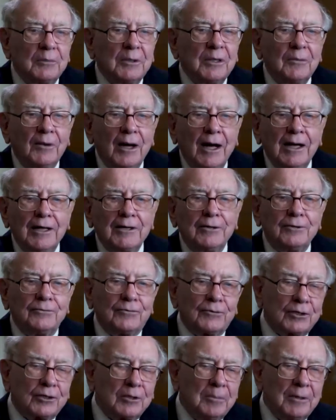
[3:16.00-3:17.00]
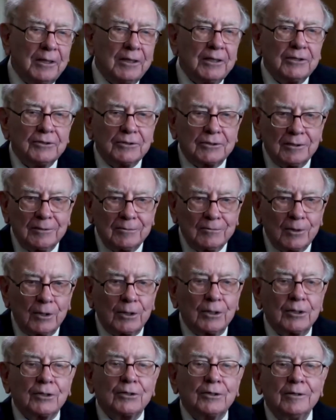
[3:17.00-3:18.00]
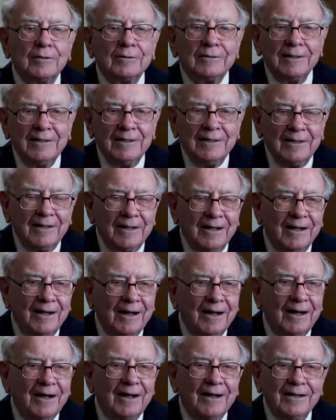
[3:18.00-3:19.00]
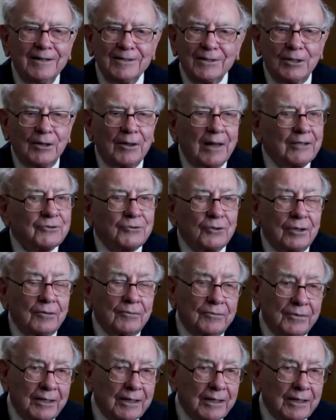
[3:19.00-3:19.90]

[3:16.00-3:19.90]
to be right, or for committees to work, or you know, that sort of